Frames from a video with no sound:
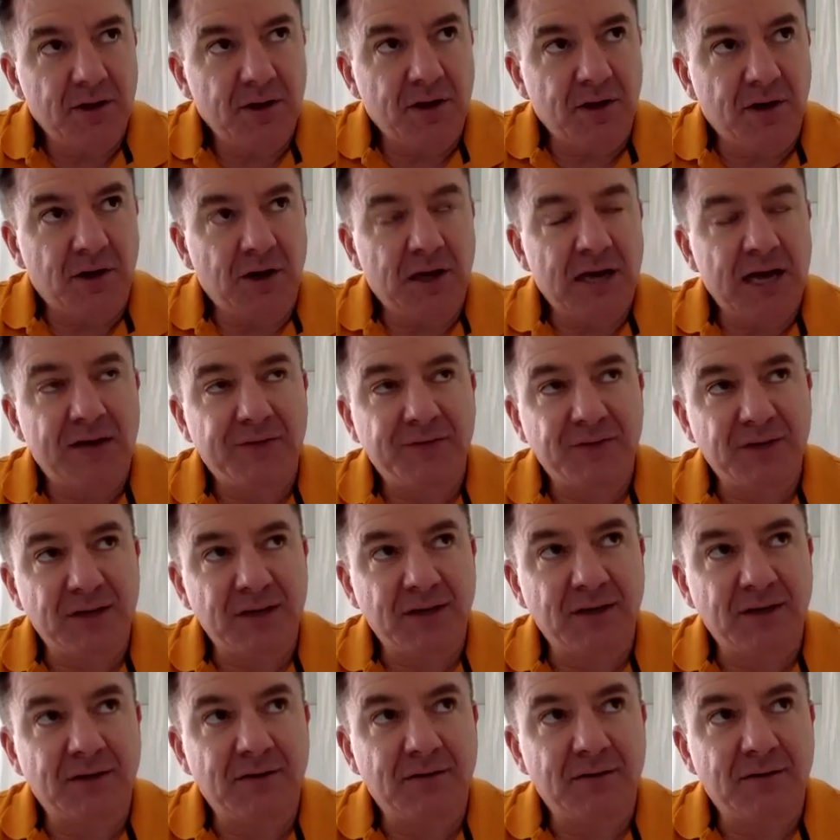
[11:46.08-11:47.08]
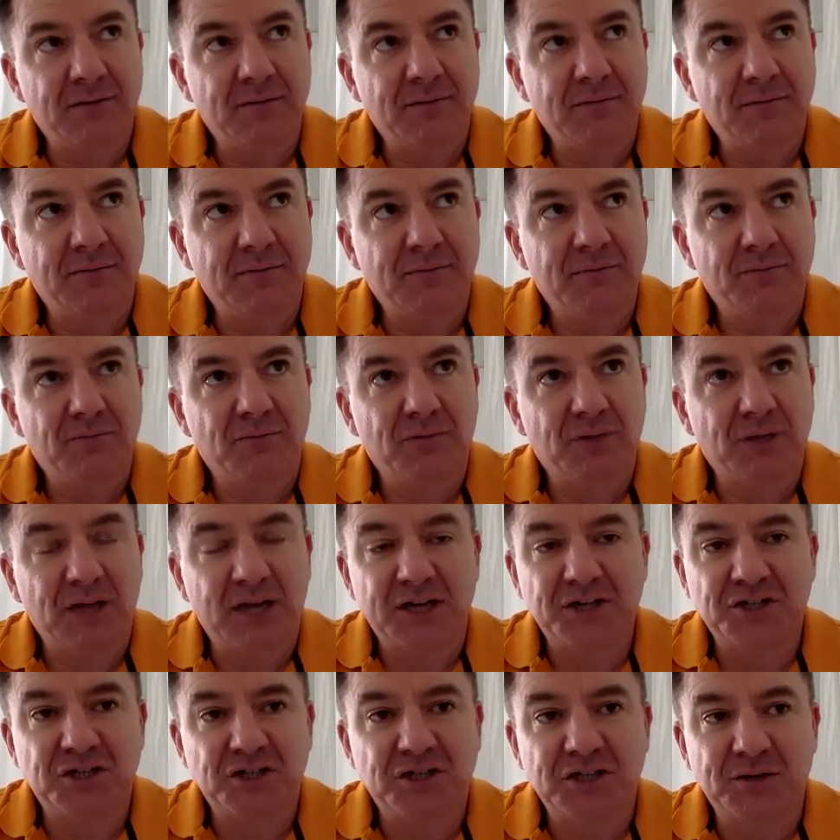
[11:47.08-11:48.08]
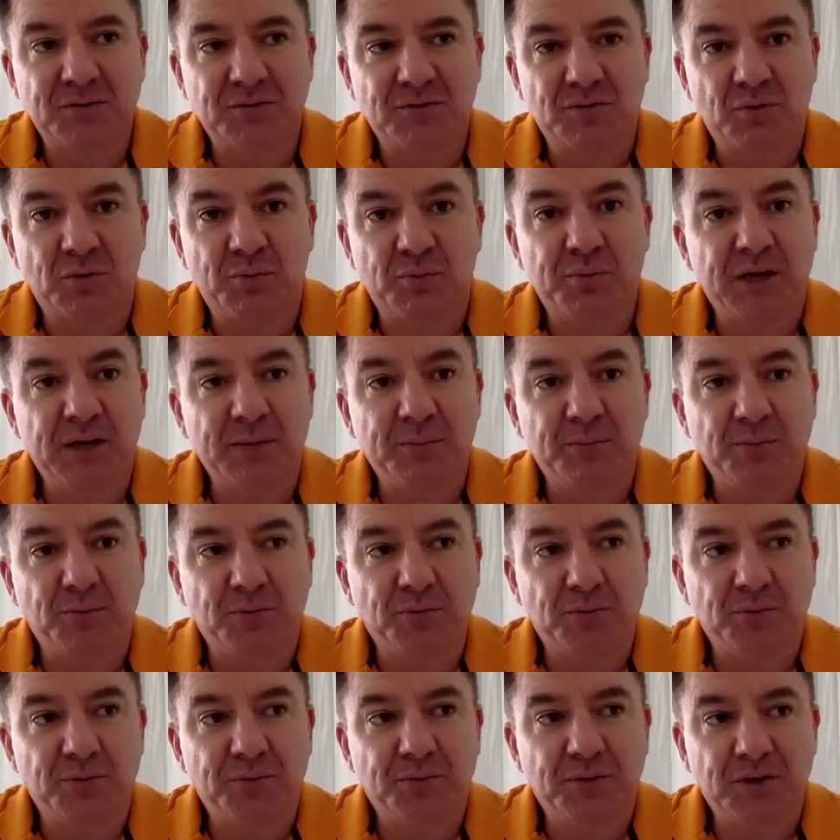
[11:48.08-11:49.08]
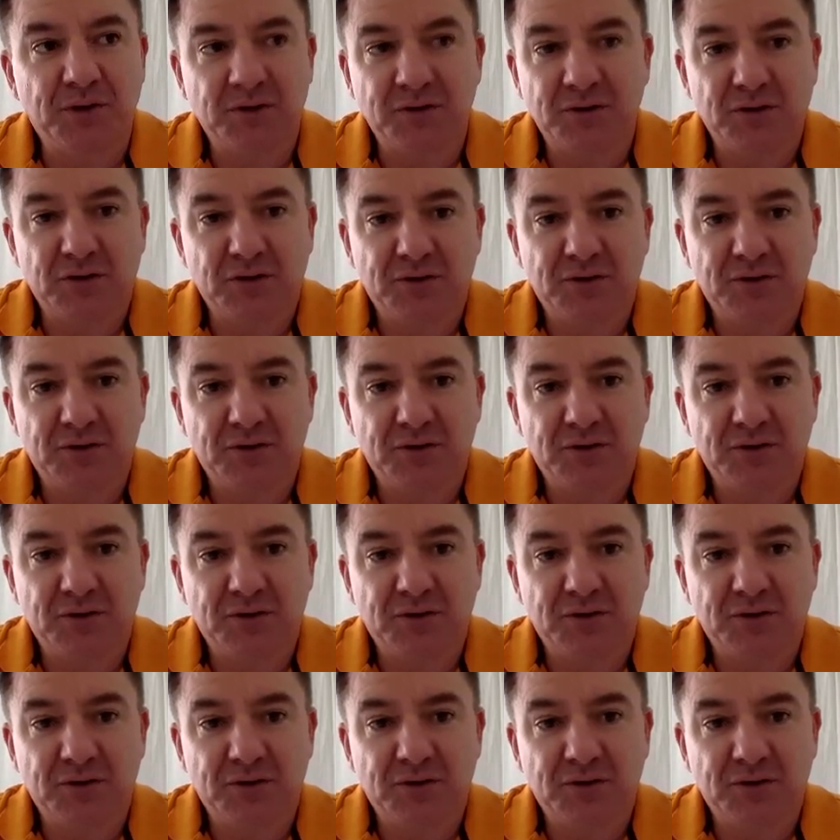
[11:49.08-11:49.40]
You know, hmm. having relationships with people you,